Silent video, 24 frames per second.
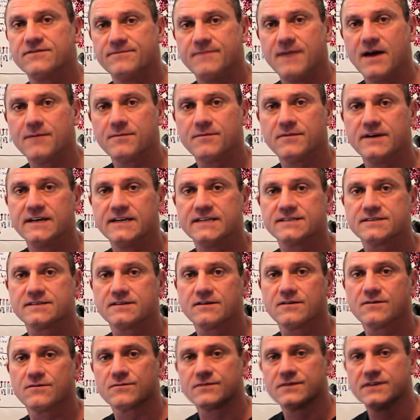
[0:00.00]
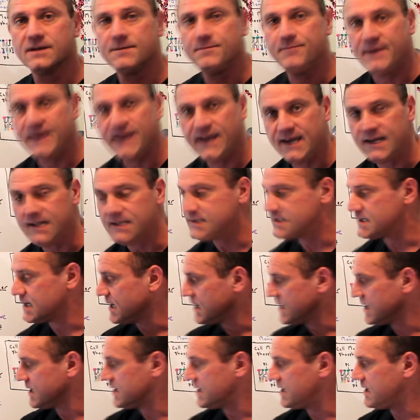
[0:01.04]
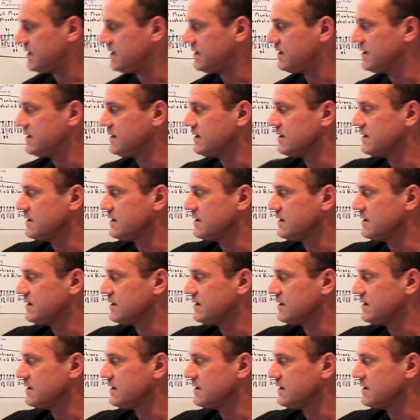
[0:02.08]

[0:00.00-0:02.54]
of memories, depends on